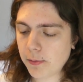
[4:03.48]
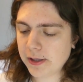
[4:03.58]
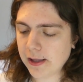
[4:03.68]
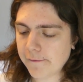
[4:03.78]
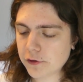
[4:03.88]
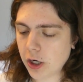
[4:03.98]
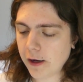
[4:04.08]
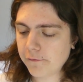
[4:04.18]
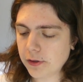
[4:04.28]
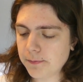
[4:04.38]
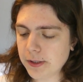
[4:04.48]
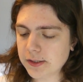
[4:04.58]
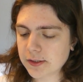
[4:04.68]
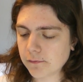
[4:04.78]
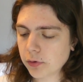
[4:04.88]
we left off with
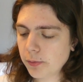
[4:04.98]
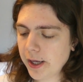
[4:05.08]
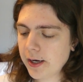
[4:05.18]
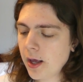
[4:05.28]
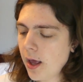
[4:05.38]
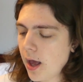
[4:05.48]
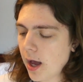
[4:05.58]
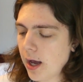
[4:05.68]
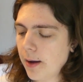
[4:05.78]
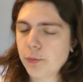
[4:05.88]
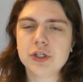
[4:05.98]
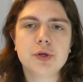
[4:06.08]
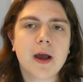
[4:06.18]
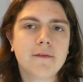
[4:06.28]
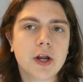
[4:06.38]
Beasts of Ruin. We do
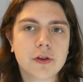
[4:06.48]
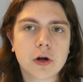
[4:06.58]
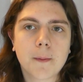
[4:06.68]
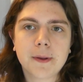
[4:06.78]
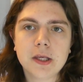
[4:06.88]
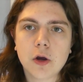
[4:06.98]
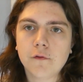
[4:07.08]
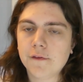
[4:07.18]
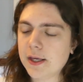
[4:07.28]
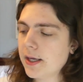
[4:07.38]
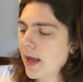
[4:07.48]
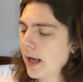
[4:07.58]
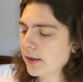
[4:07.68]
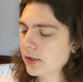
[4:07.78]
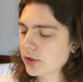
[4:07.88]
have another POV
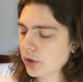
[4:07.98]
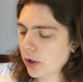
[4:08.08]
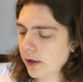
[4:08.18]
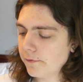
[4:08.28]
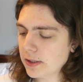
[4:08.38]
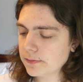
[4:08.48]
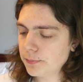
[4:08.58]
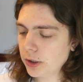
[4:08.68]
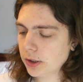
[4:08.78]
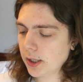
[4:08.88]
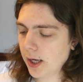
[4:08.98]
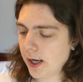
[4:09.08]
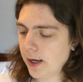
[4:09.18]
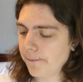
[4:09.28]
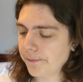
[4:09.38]
at the start of this book,
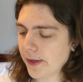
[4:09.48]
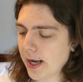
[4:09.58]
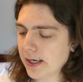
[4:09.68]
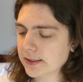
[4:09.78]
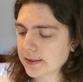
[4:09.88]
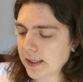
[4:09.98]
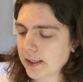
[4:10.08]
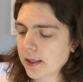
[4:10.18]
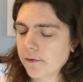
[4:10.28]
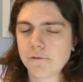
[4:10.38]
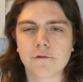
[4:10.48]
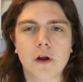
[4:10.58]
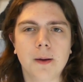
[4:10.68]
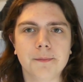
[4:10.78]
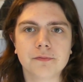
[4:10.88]
and it's like
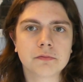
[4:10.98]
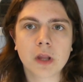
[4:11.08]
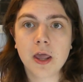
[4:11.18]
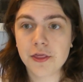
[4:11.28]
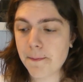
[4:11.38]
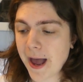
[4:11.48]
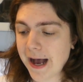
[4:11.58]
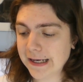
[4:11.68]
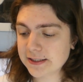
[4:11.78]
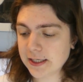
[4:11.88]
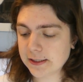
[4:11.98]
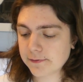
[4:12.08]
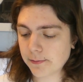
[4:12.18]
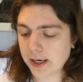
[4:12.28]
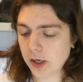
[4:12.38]
from the past, and it's
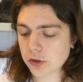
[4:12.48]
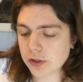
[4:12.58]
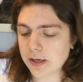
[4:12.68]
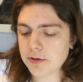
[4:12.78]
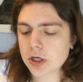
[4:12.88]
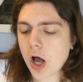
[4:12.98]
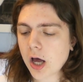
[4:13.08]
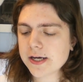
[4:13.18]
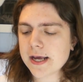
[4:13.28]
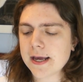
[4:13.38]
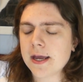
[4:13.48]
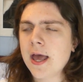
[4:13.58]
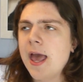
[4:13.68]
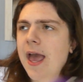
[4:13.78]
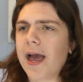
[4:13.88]
from a character named Akande,
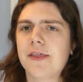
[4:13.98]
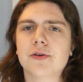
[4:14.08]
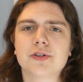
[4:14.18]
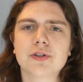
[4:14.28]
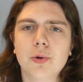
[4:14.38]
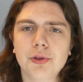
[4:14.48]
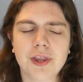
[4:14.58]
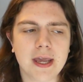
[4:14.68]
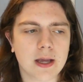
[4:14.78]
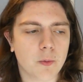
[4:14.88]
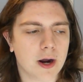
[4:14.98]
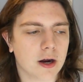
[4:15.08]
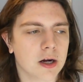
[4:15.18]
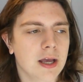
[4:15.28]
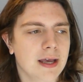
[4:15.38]
and there's this whole thing
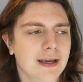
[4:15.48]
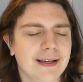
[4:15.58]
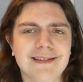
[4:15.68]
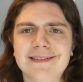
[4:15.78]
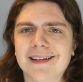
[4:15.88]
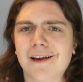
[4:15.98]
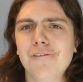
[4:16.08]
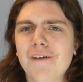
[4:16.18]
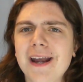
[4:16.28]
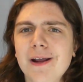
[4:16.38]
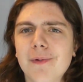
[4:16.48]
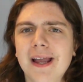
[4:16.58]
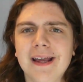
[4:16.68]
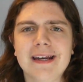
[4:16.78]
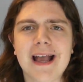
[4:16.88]
where he's in like a fighting
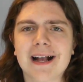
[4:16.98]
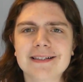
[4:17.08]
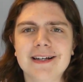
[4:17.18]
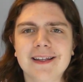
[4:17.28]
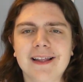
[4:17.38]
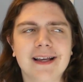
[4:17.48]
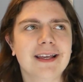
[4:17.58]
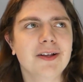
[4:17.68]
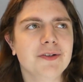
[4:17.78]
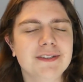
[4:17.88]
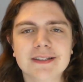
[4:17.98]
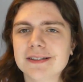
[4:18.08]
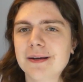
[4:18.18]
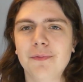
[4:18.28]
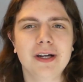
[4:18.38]
ring and he accidentally like kills
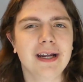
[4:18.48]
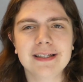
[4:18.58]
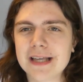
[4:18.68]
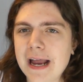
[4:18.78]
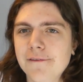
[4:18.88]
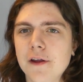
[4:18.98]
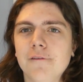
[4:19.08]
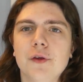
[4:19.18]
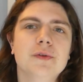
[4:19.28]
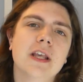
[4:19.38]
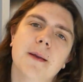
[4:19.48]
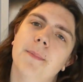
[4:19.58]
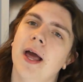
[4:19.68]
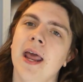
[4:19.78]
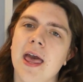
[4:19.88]
someone. It's kind of confusing,
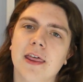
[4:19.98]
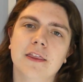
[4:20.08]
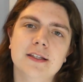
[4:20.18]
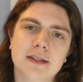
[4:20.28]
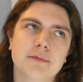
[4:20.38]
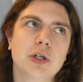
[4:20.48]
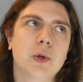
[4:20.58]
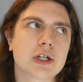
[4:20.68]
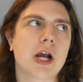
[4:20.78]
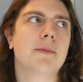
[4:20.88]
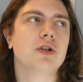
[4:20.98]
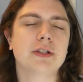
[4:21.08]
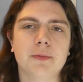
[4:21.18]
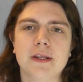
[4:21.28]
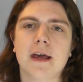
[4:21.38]
but the subsequent chapters
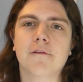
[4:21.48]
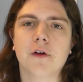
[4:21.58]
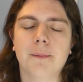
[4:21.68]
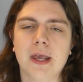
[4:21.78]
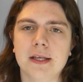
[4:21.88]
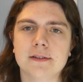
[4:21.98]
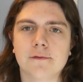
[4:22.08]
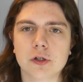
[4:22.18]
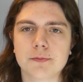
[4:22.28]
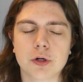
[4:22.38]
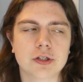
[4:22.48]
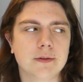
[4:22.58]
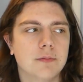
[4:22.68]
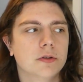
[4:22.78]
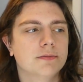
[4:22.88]
that we get from his first
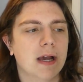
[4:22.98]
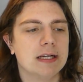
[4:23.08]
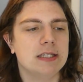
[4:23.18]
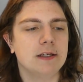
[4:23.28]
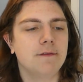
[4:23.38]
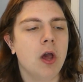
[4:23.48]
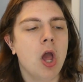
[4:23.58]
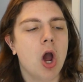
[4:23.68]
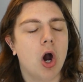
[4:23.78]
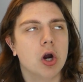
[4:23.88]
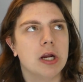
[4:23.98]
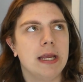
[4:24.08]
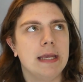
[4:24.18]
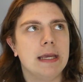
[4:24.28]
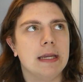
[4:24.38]
person perspective are
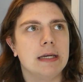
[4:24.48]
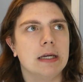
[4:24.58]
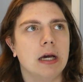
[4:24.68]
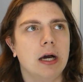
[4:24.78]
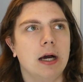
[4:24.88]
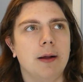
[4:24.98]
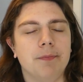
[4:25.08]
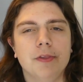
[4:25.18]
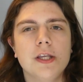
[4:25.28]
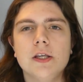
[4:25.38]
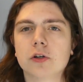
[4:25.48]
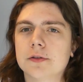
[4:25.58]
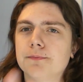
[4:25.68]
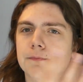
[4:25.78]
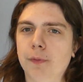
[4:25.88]
in the
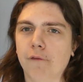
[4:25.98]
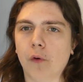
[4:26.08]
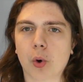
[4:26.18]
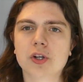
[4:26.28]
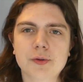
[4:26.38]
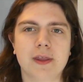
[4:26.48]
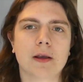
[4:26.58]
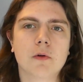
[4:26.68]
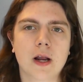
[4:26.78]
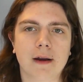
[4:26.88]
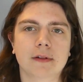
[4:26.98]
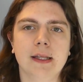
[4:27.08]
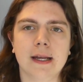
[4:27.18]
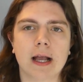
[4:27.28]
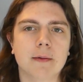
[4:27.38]
years before, so I think we're kind of
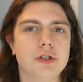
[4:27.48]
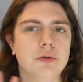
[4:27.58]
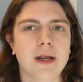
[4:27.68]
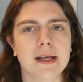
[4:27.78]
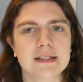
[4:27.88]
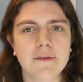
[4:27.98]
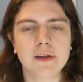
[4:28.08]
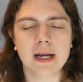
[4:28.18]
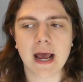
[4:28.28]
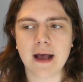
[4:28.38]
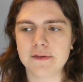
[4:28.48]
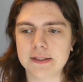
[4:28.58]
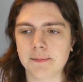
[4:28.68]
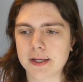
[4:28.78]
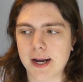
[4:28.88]
leading up to it. It's definitely going to have
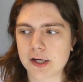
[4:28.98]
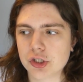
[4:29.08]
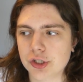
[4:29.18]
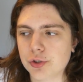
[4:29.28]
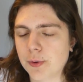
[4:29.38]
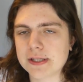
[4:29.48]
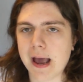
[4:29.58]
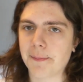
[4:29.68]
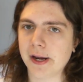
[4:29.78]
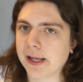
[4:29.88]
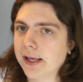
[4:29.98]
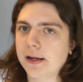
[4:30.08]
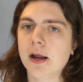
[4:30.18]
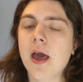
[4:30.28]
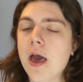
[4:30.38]
some connection to what's happening
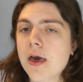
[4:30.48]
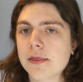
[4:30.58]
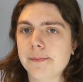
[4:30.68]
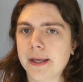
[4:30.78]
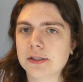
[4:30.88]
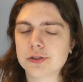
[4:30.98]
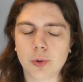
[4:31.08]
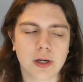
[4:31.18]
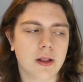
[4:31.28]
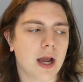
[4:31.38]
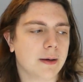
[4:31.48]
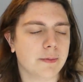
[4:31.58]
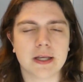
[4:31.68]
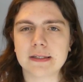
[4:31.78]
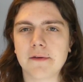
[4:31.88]
in the main storyline,
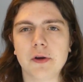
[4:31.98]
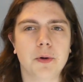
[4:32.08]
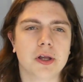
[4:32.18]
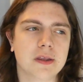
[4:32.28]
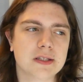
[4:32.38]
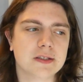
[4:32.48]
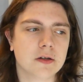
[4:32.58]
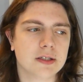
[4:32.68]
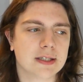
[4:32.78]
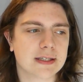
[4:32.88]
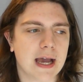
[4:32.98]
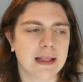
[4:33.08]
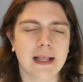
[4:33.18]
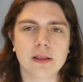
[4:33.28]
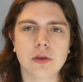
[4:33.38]
because every book in the series has had
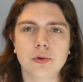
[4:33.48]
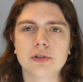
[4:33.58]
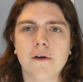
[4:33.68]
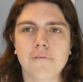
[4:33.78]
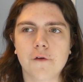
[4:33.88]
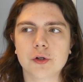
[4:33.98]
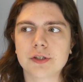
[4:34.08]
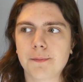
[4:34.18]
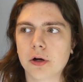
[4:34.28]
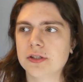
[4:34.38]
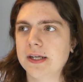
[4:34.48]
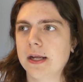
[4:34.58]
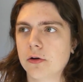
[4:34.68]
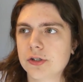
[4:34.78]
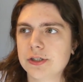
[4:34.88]
like those first person
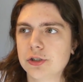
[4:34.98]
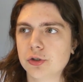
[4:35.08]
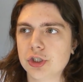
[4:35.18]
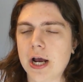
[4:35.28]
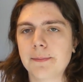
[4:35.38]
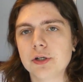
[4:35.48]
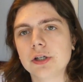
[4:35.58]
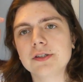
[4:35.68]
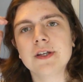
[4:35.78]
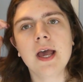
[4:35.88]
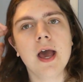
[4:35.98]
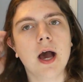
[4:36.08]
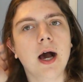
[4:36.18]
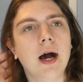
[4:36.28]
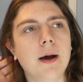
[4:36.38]
interstitial chapters
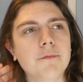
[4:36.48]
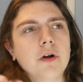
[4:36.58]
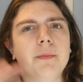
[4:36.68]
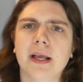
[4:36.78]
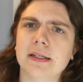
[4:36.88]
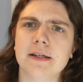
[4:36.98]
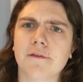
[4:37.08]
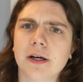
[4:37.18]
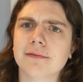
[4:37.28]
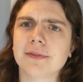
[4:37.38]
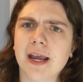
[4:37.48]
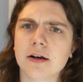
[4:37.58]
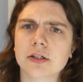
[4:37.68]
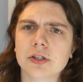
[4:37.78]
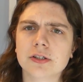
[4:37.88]
from like different
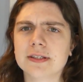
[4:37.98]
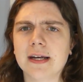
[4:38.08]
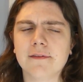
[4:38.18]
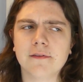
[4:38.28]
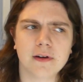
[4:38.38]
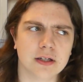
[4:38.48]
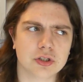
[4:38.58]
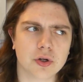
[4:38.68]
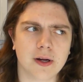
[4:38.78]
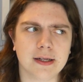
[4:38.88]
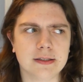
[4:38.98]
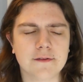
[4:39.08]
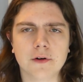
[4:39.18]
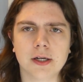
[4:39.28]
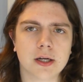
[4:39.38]
characters and during
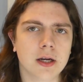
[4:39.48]
different